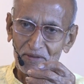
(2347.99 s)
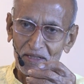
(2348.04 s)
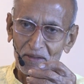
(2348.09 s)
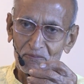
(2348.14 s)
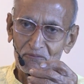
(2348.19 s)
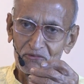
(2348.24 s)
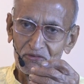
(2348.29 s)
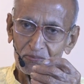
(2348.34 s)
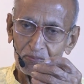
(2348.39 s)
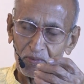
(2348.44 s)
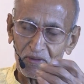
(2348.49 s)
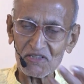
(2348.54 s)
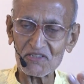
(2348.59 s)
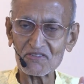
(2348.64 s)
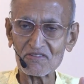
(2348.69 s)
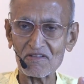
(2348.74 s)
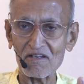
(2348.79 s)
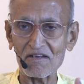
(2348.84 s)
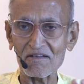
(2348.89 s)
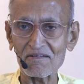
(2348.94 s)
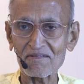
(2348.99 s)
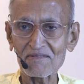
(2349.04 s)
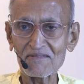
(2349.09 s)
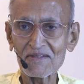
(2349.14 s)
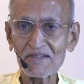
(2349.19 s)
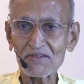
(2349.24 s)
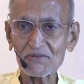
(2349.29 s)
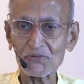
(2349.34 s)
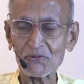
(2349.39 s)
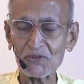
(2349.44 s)
it becomes personal.
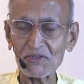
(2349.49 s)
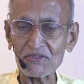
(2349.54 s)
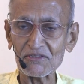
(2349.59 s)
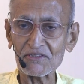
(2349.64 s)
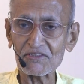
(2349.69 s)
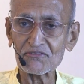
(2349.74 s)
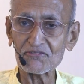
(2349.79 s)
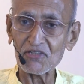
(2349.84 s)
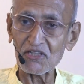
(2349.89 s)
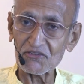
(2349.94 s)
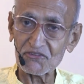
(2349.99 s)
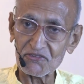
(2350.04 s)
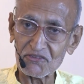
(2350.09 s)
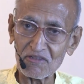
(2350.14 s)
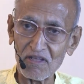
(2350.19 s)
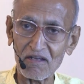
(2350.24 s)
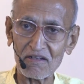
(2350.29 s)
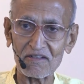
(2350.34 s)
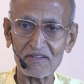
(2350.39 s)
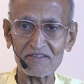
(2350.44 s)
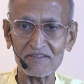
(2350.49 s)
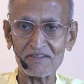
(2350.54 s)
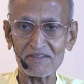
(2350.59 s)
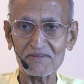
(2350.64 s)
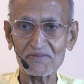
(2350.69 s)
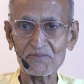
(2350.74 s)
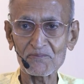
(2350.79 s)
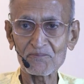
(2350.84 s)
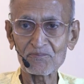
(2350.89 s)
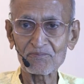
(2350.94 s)
So it is
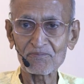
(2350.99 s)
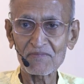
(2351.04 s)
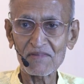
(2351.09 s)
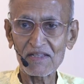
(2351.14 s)
Satchidananda.